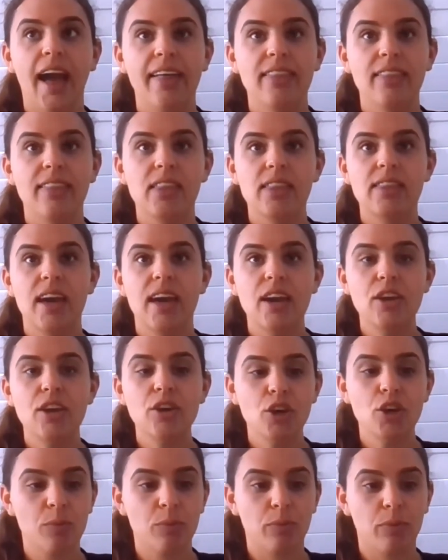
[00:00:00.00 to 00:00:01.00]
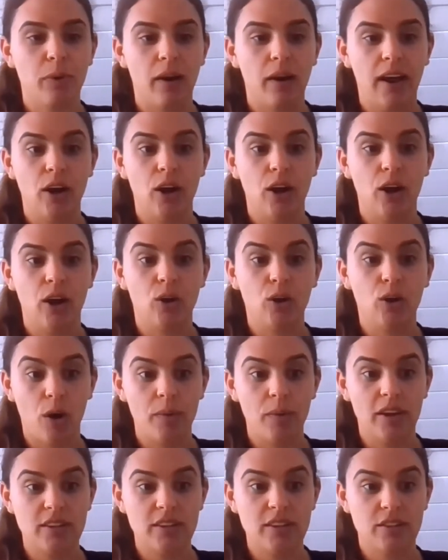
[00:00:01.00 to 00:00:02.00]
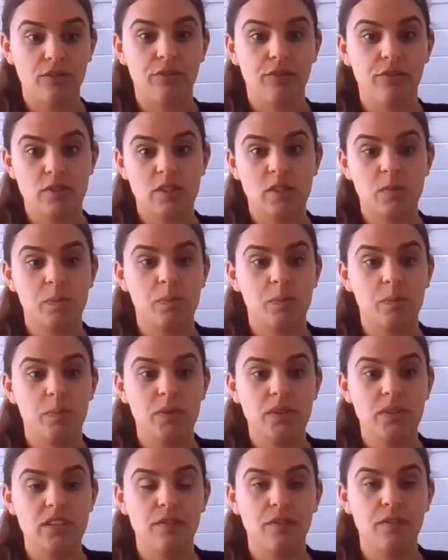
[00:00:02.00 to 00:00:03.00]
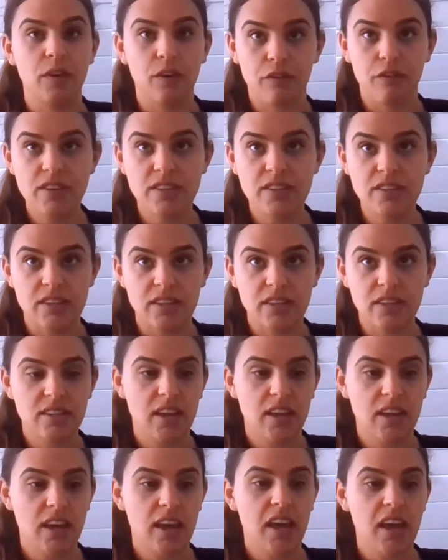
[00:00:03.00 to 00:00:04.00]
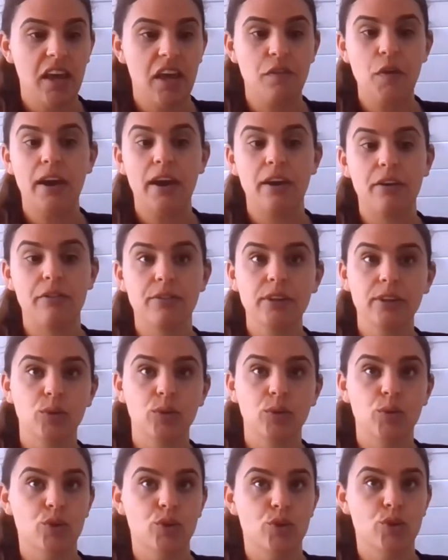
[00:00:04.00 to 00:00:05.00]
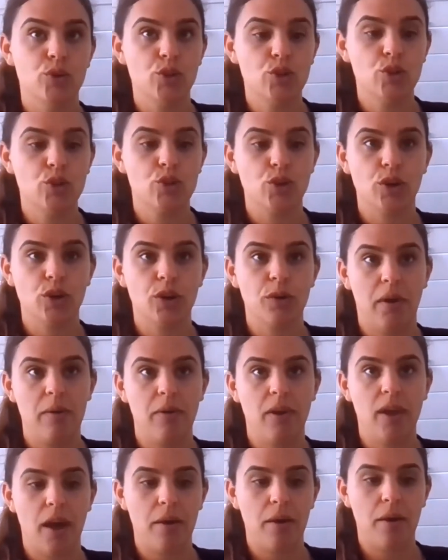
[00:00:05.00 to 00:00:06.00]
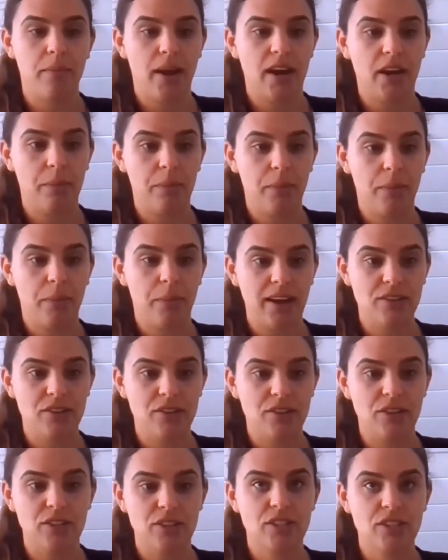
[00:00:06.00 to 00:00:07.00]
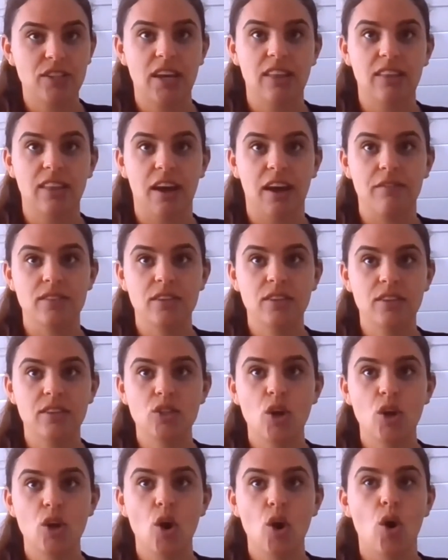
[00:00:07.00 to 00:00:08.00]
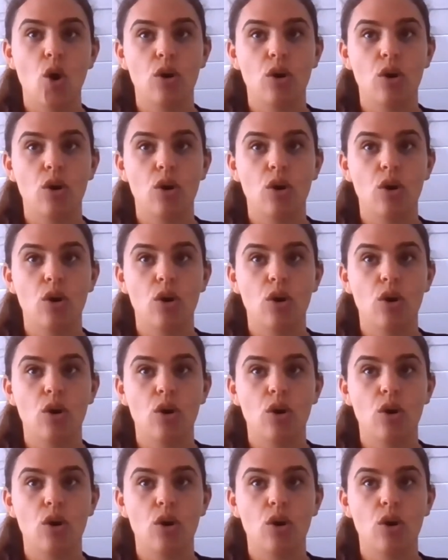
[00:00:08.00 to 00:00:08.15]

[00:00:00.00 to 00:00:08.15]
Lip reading: and there you can provide a comment for a specific visit if you had a really good news story maybe about a patient in that visit,